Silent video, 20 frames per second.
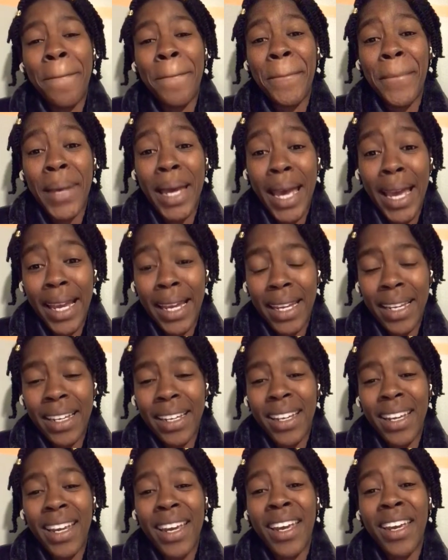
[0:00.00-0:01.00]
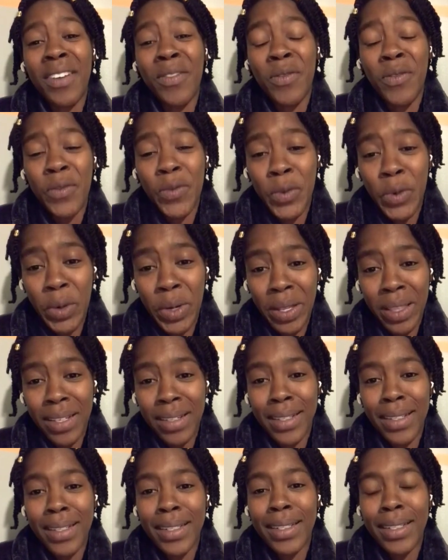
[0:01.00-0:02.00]
back and forth
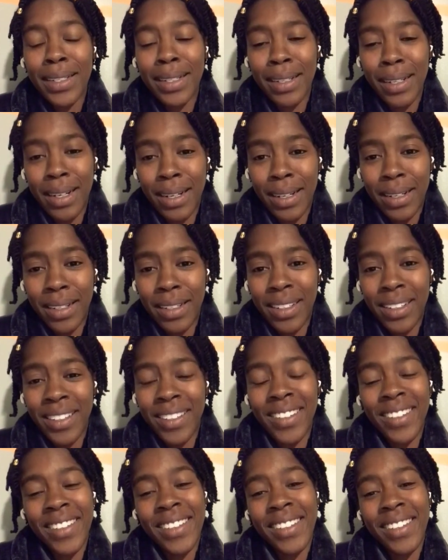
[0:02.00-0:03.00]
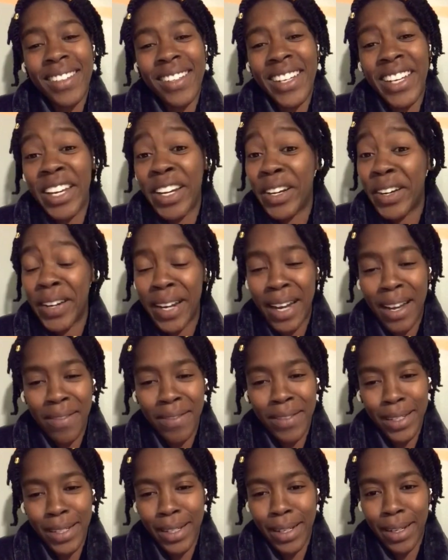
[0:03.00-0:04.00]
to Ghana year
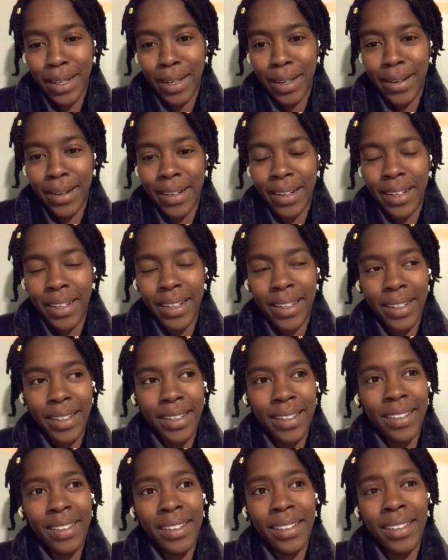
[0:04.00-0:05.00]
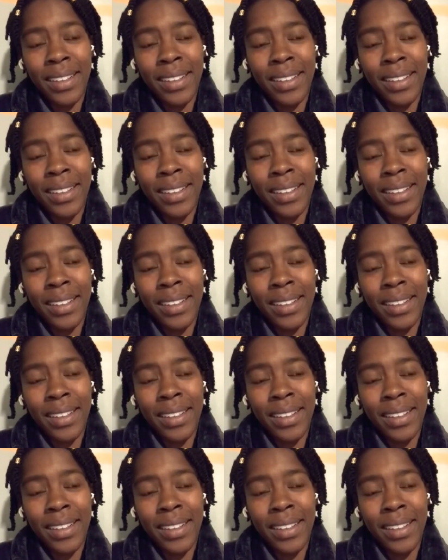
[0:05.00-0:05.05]
after year, and